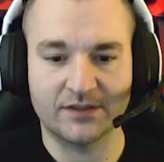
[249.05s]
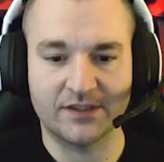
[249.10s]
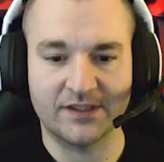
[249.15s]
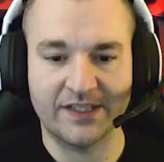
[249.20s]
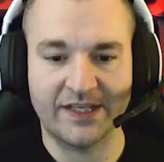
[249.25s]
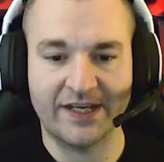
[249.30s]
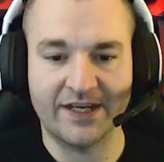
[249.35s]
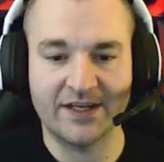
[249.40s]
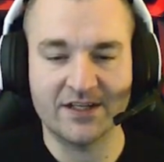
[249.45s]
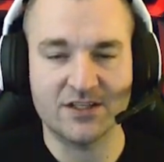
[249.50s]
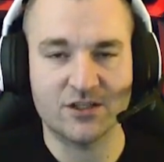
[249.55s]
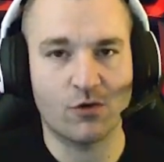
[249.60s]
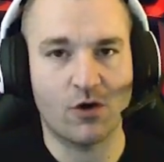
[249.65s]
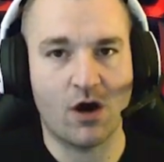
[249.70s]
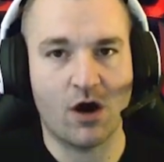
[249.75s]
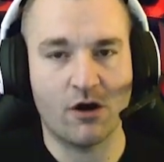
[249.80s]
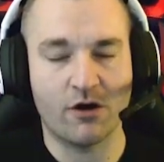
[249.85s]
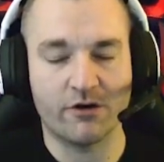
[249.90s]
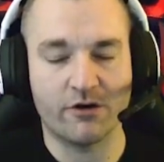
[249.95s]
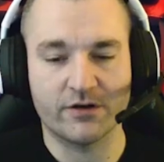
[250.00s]
they hit so
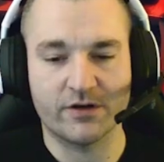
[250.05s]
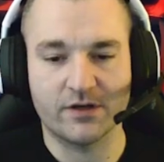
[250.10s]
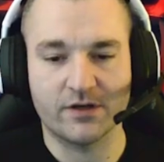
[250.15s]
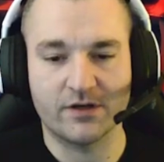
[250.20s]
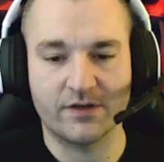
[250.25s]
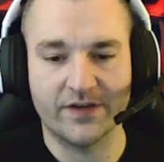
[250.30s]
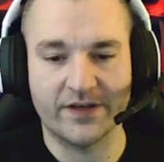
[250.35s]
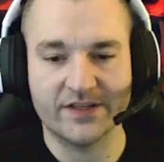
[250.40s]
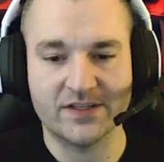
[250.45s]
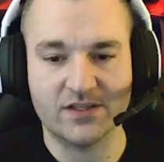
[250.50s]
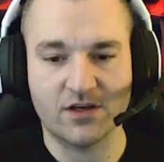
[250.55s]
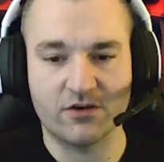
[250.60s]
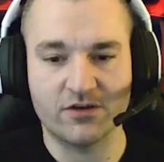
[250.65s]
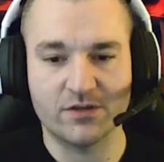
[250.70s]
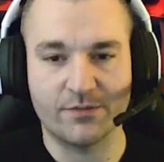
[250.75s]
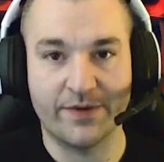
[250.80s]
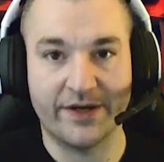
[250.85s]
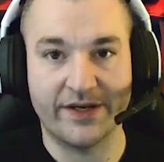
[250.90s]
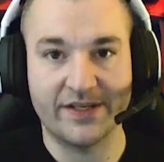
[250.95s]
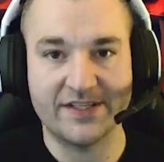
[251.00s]
hard that it's hard
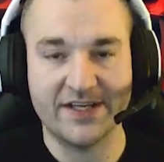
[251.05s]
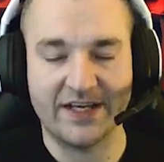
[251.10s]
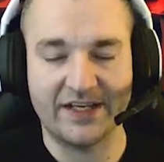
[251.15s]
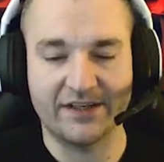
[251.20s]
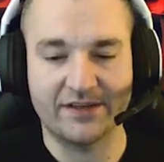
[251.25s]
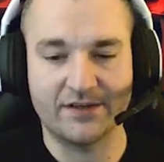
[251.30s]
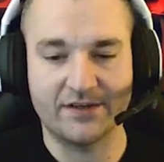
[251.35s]
to maintain,